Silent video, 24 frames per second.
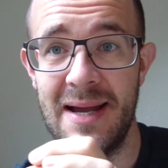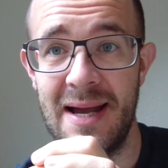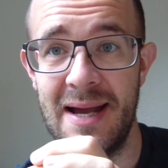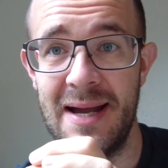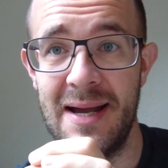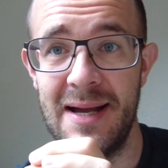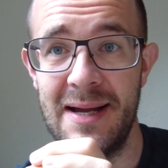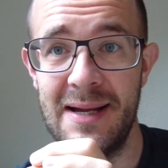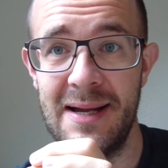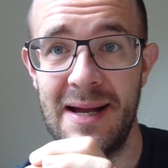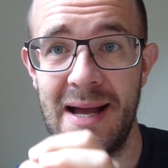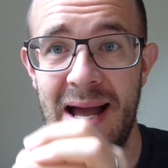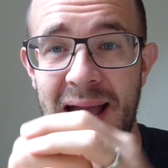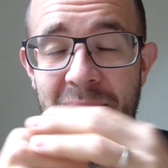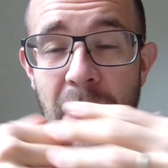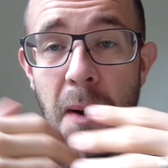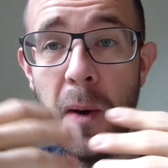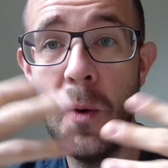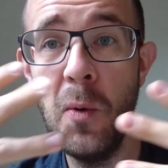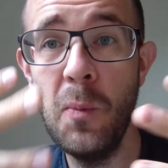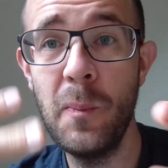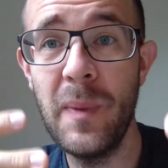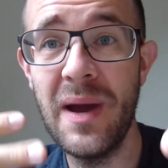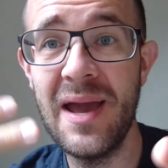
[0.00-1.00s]
I
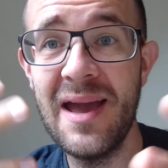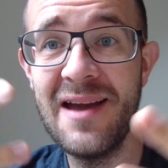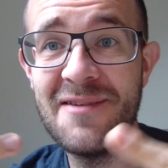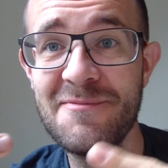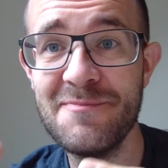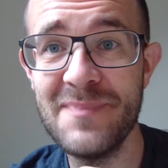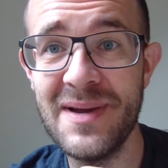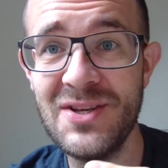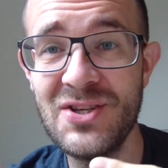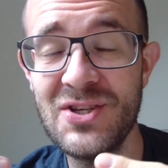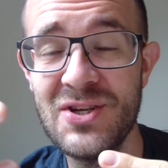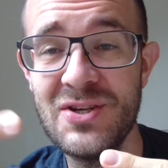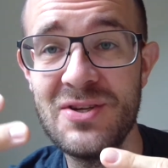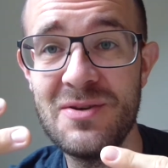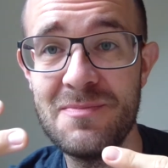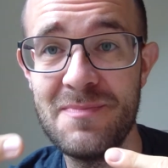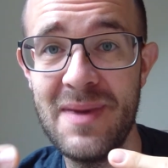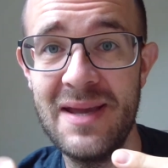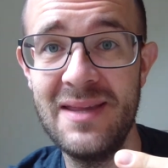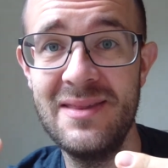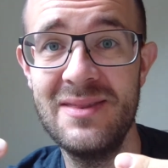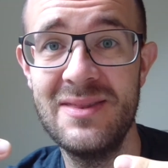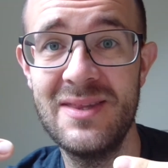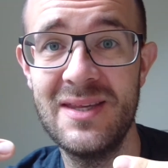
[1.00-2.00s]
hope I have mentioned the
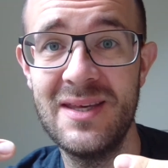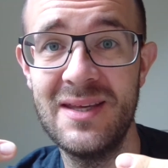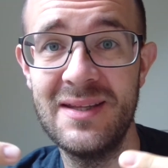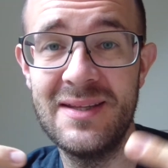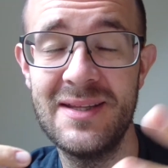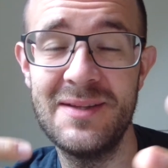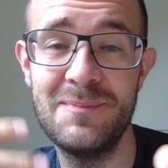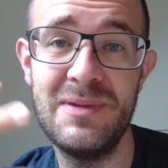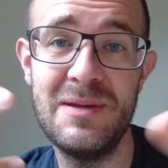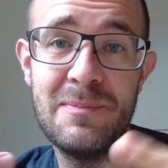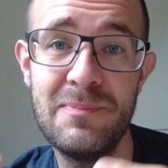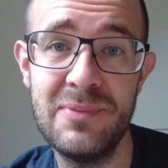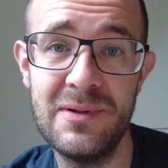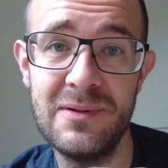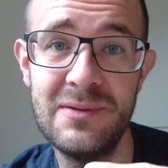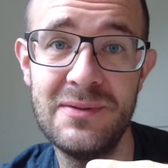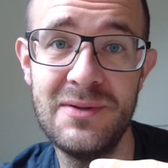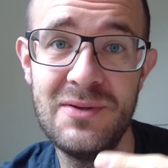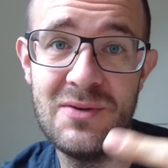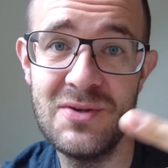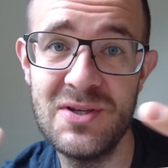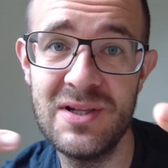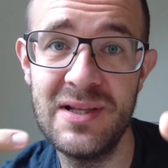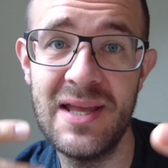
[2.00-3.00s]
main thing that people
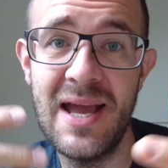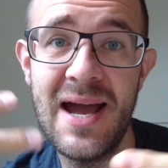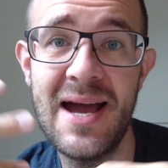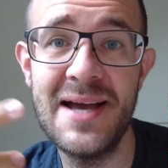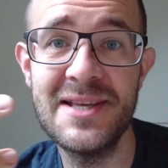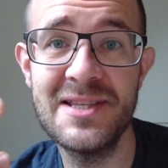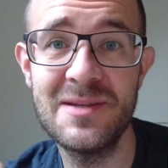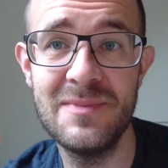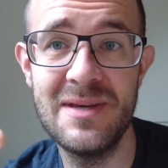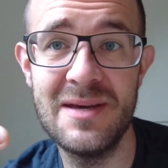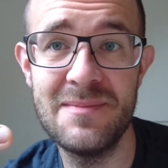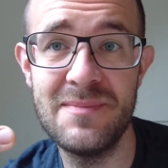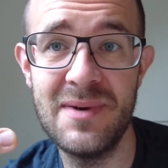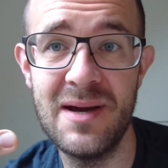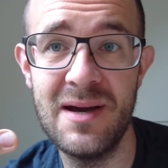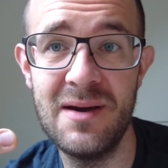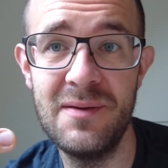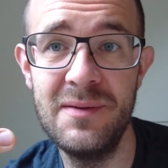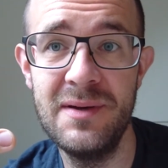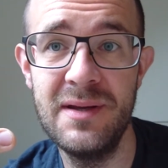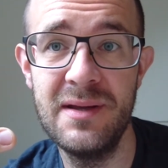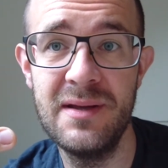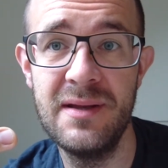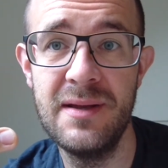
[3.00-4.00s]
usually ask me
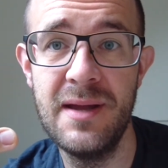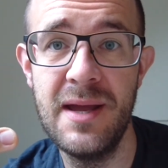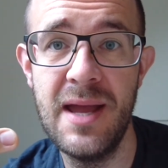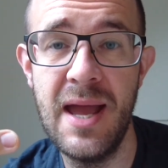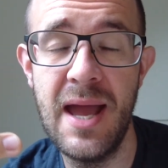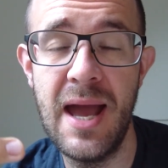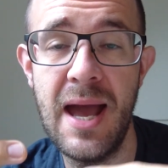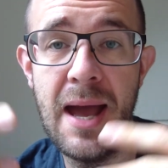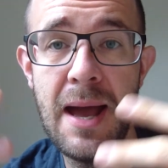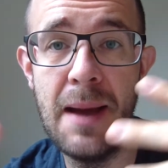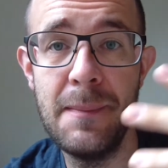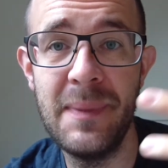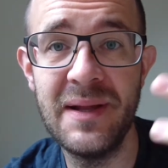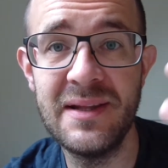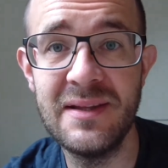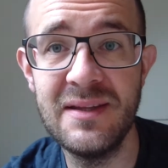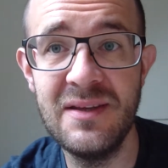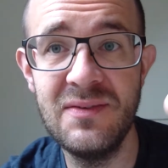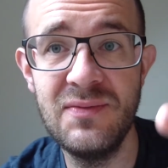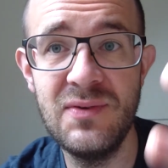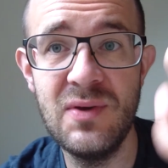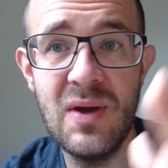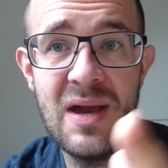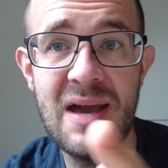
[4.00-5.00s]
about. But
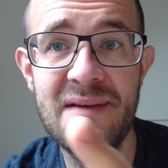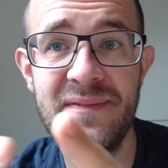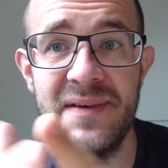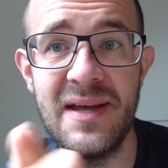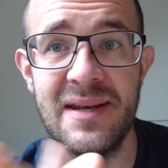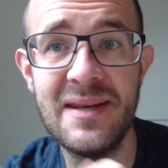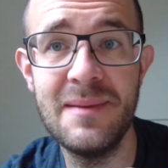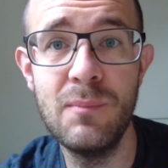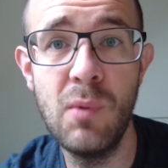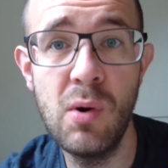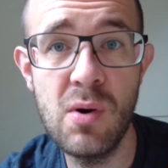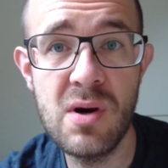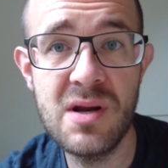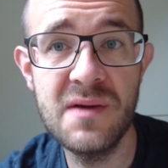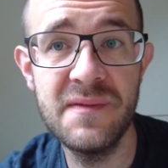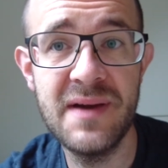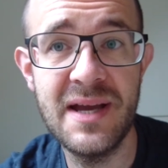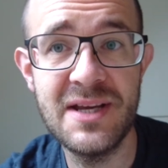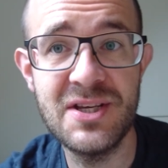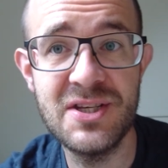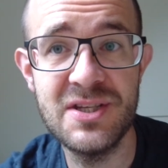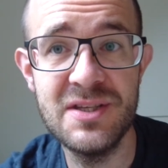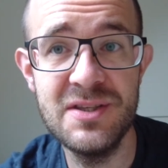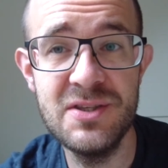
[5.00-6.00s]
if you have any more
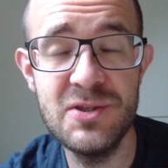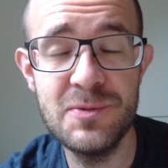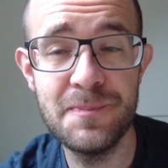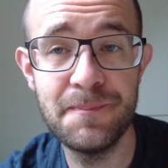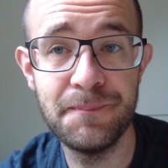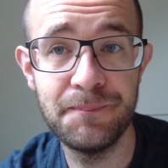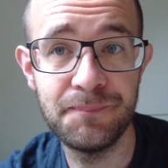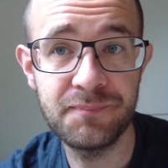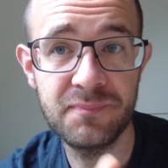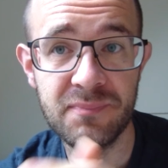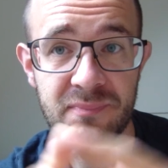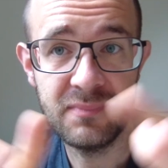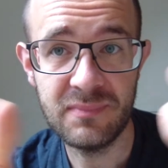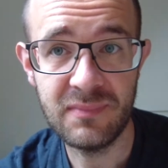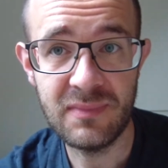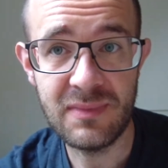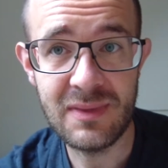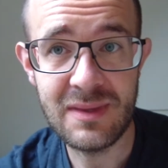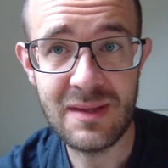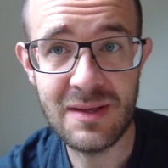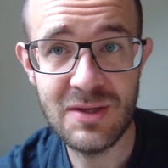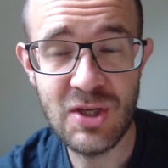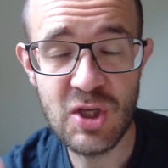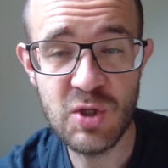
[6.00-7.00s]
questions,
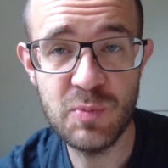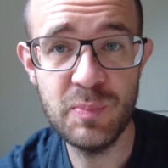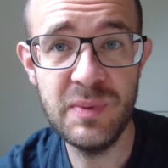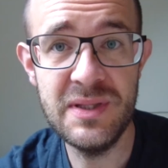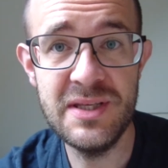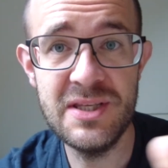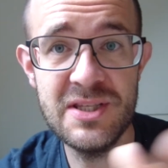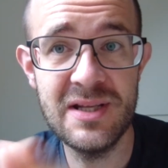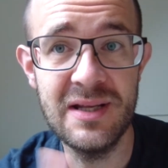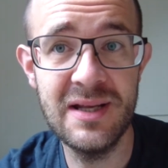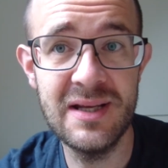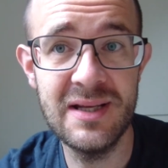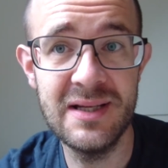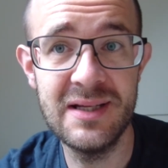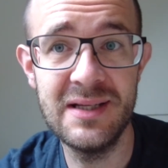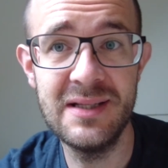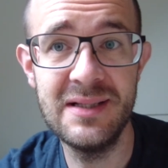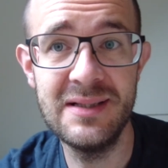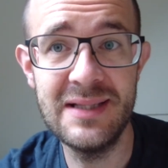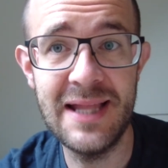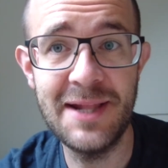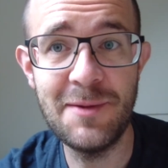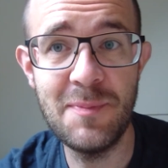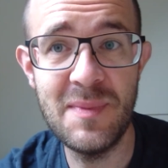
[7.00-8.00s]
just please
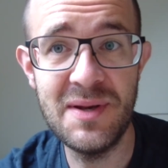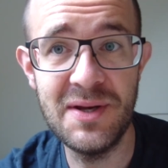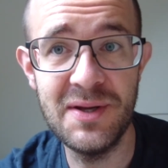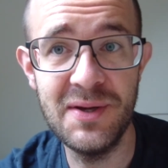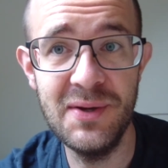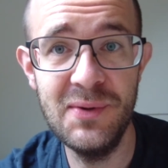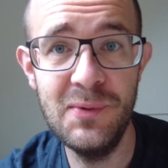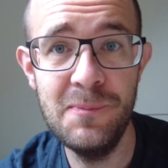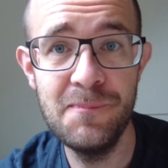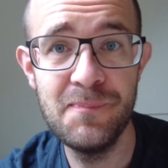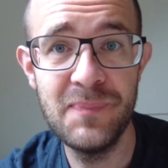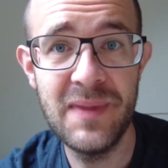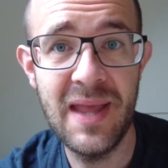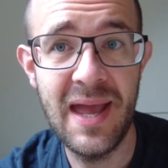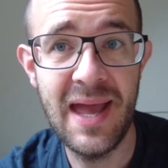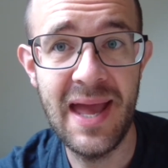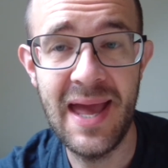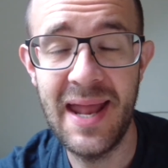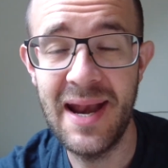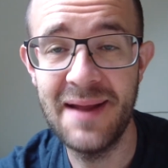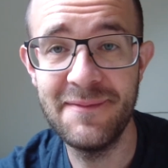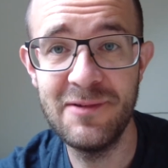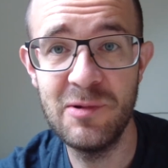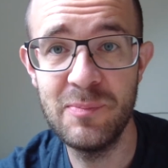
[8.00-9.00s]
let me know
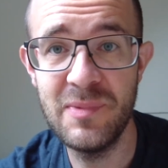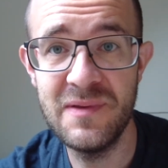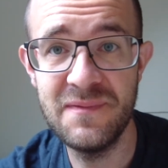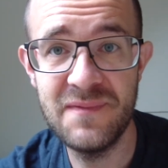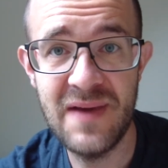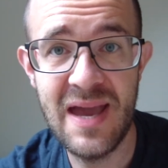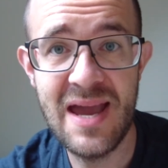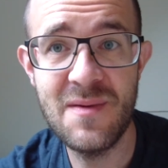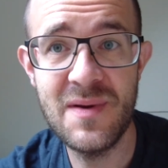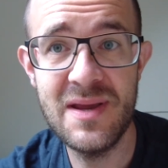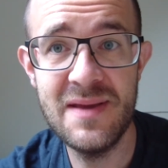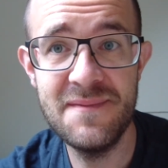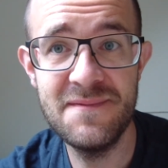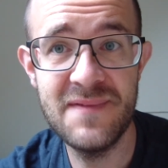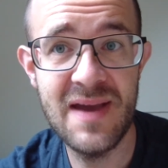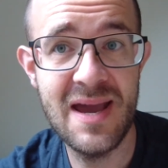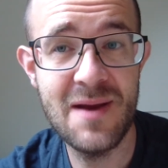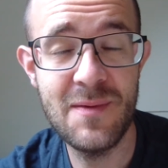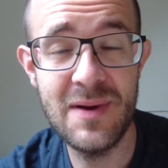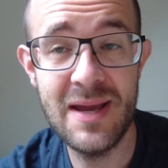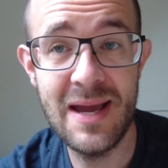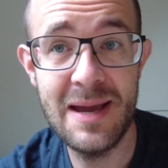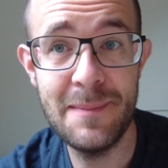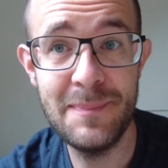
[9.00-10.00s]
and I will be very,
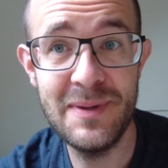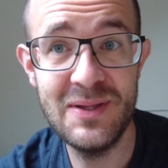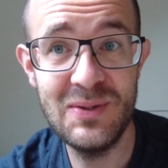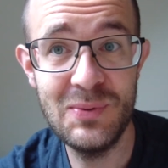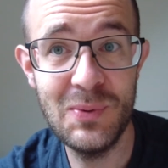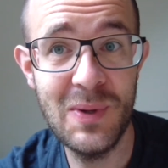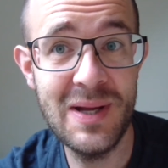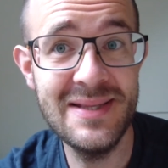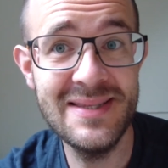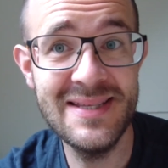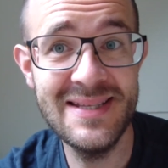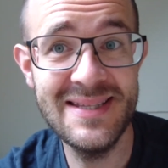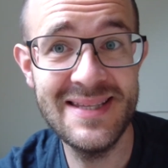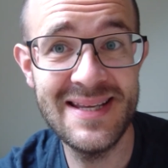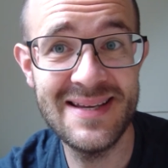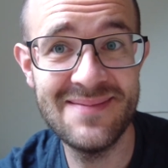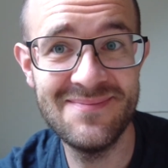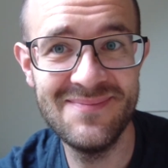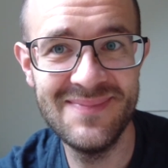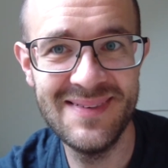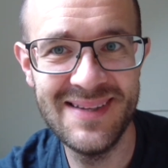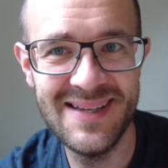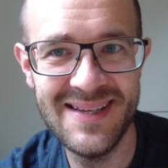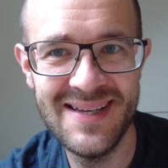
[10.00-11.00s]
very happy to answer
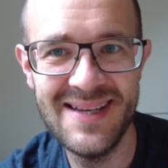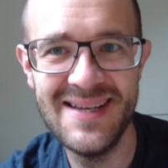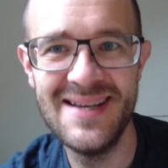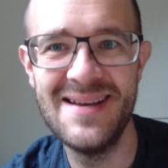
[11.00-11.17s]
them.